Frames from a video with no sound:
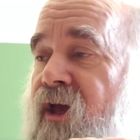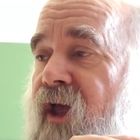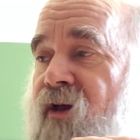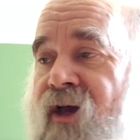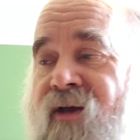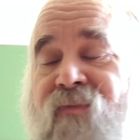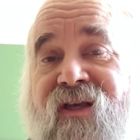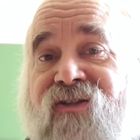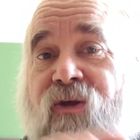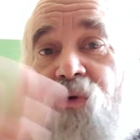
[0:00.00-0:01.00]

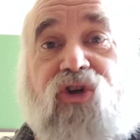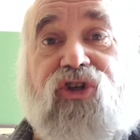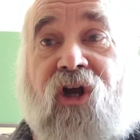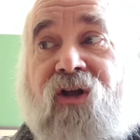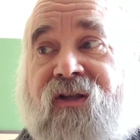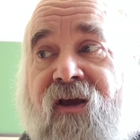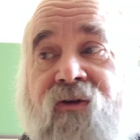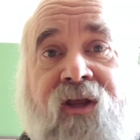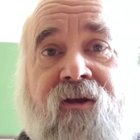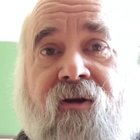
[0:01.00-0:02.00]
because they were junk
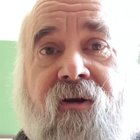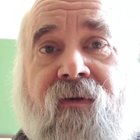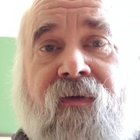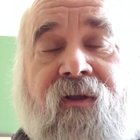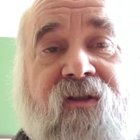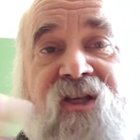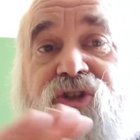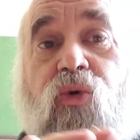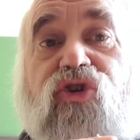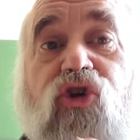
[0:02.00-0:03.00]
down here because
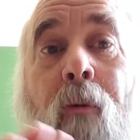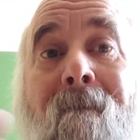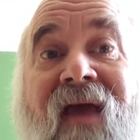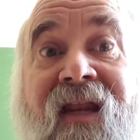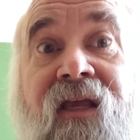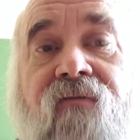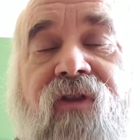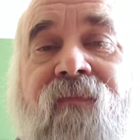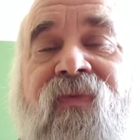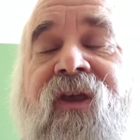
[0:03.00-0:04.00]
there were so many of
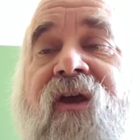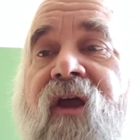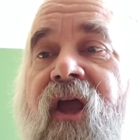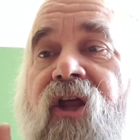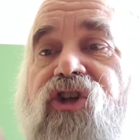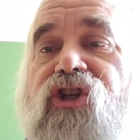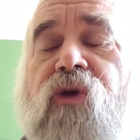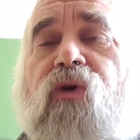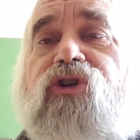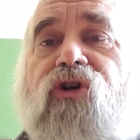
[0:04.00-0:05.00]
them. And she
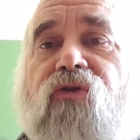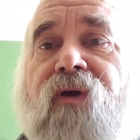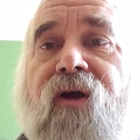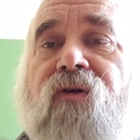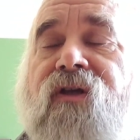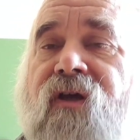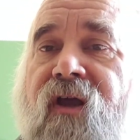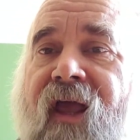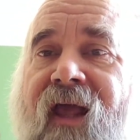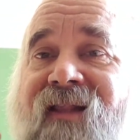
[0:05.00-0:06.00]
would turn around
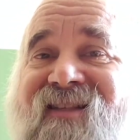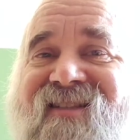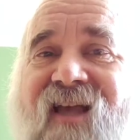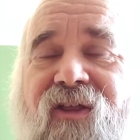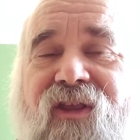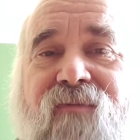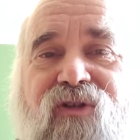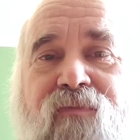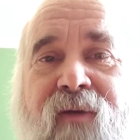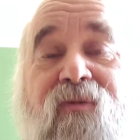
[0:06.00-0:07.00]
and sell them
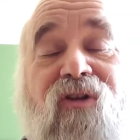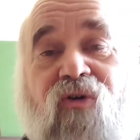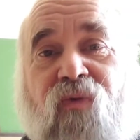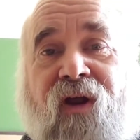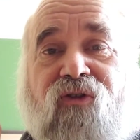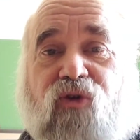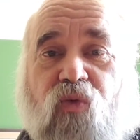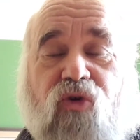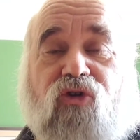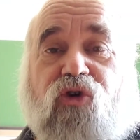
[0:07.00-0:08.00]
to people around the
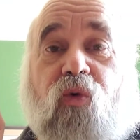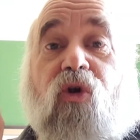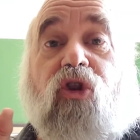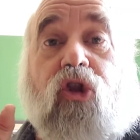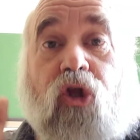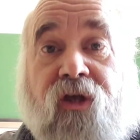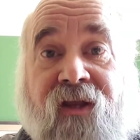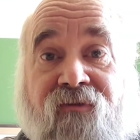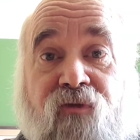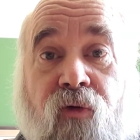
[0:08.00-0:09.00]
world who were
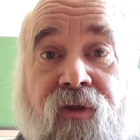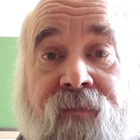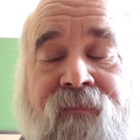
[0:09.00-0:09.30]
looking for them